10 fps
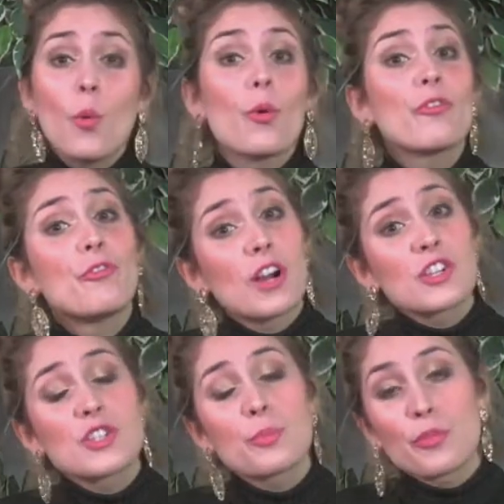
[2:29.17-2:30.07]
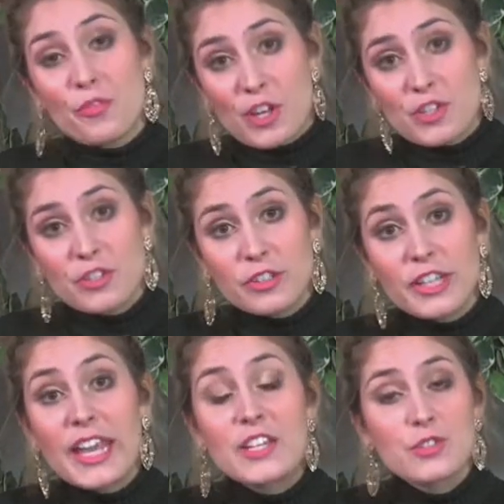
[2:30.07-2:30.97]
or function
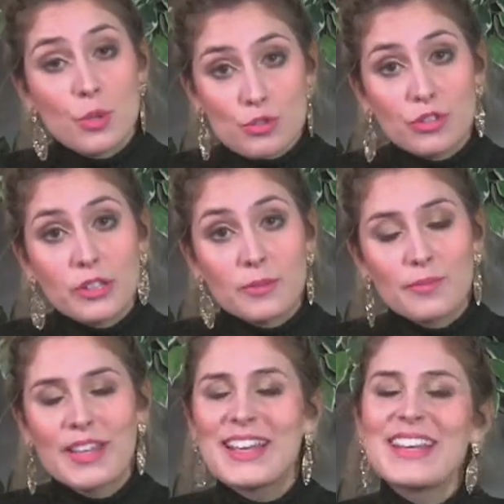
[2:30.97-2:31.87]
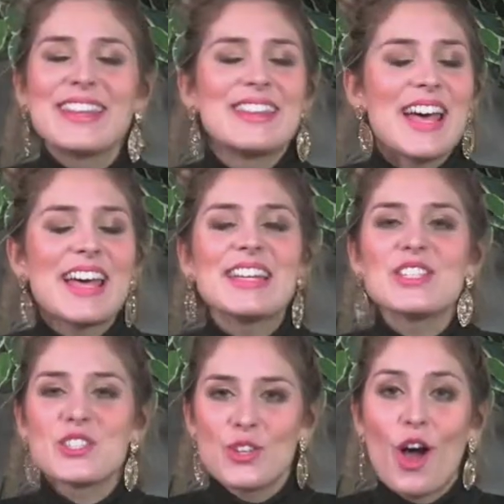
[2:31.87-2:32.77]
professionally and socially. That
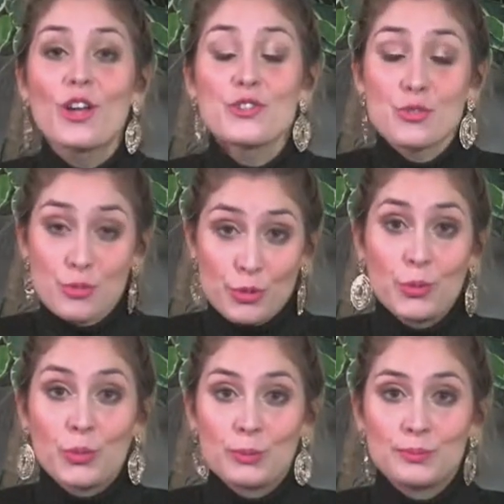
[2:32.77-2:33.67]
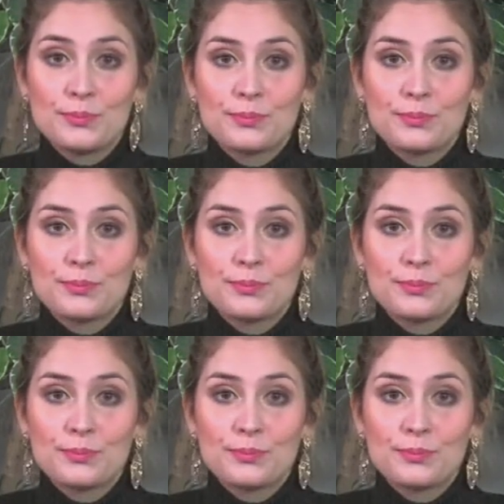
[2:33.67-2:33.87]
is not true.